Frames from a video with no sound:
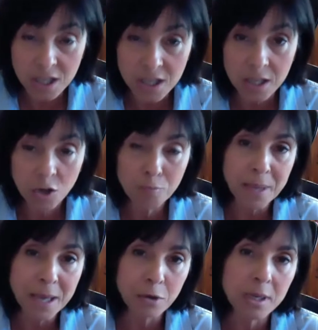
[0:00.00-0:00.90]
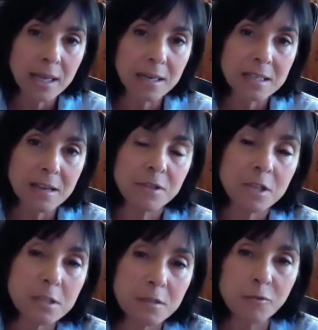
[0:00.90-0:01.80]
and who better to get a
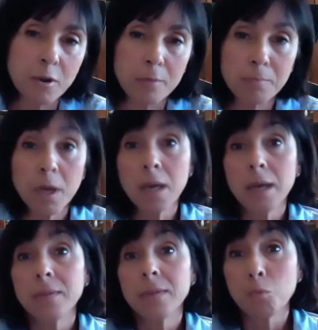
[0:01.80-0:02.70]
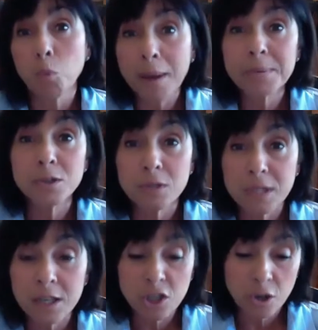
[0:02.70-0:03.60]
definition from than Webster
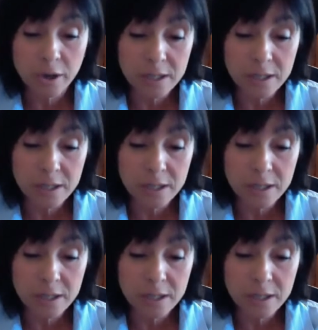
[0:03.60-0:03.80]
Dictionary.